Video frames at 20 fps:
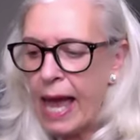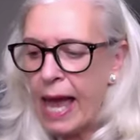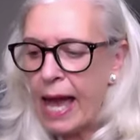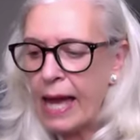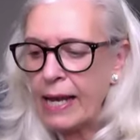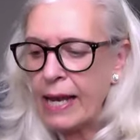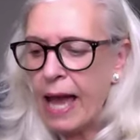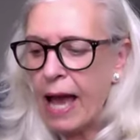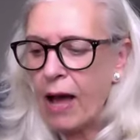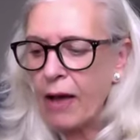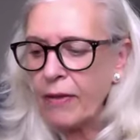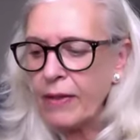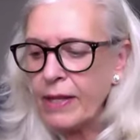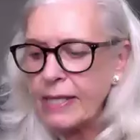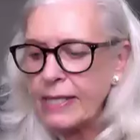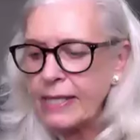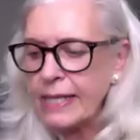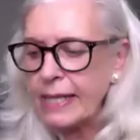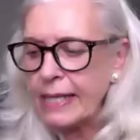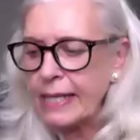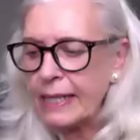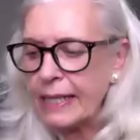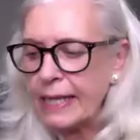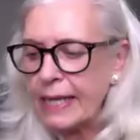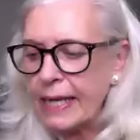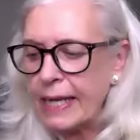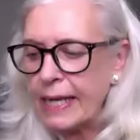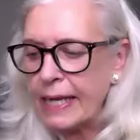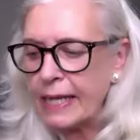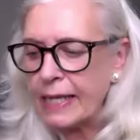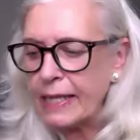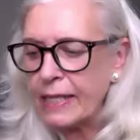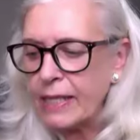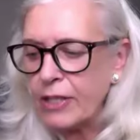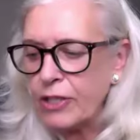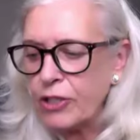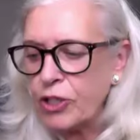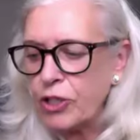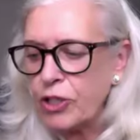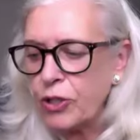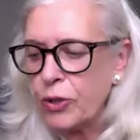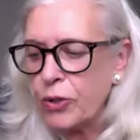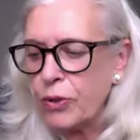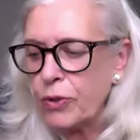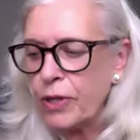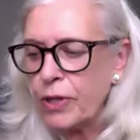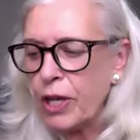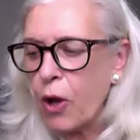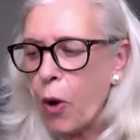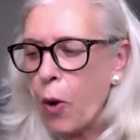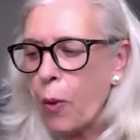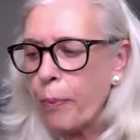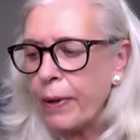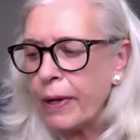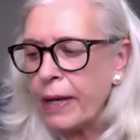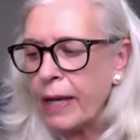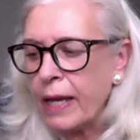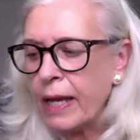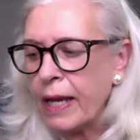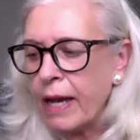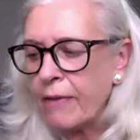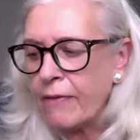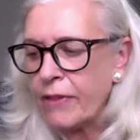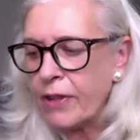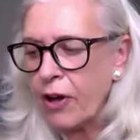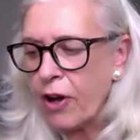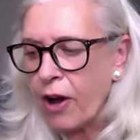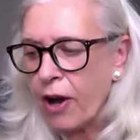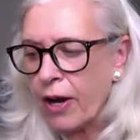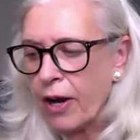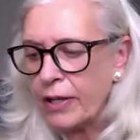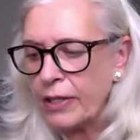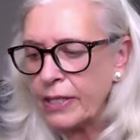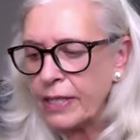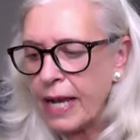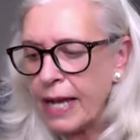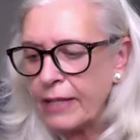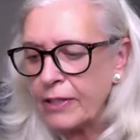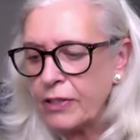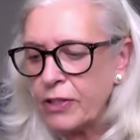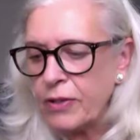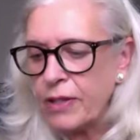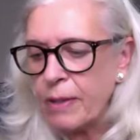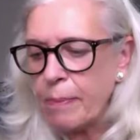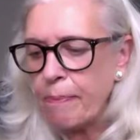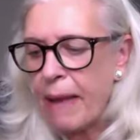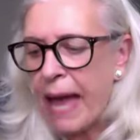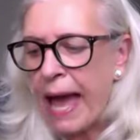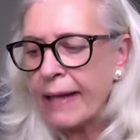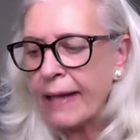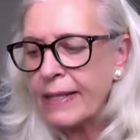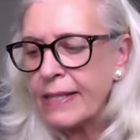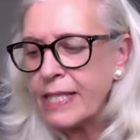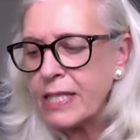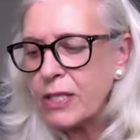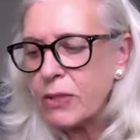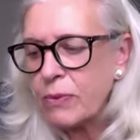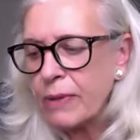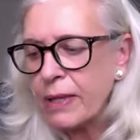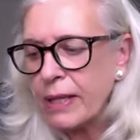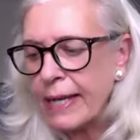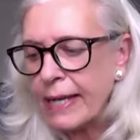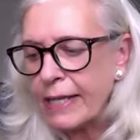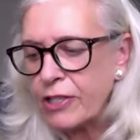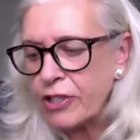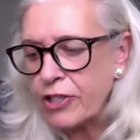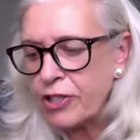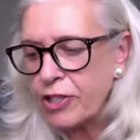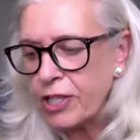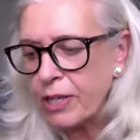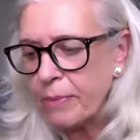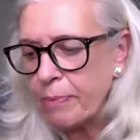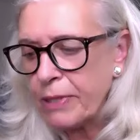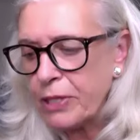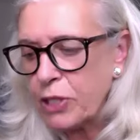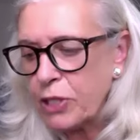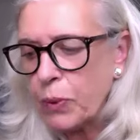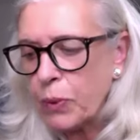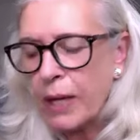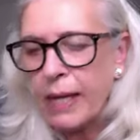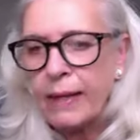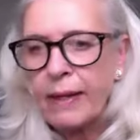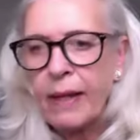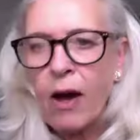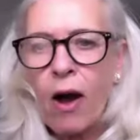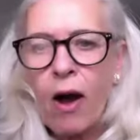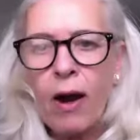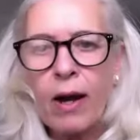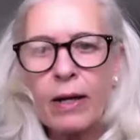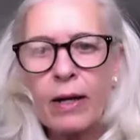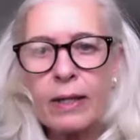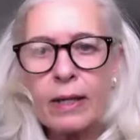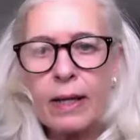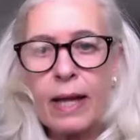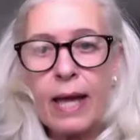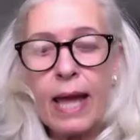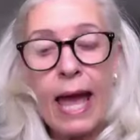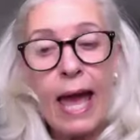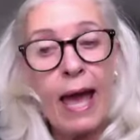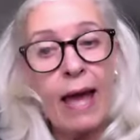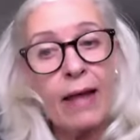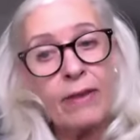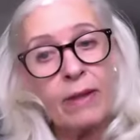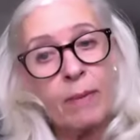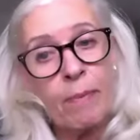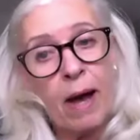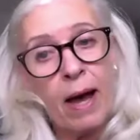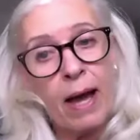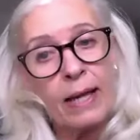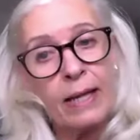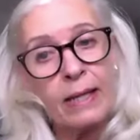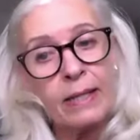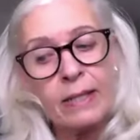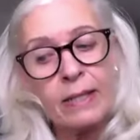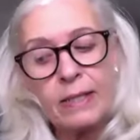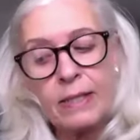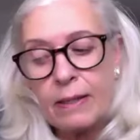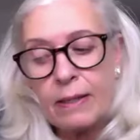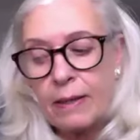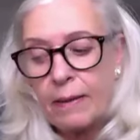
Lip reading: and how this can lead to the opening of the heart and to the balanced relationship between the heart and the mind.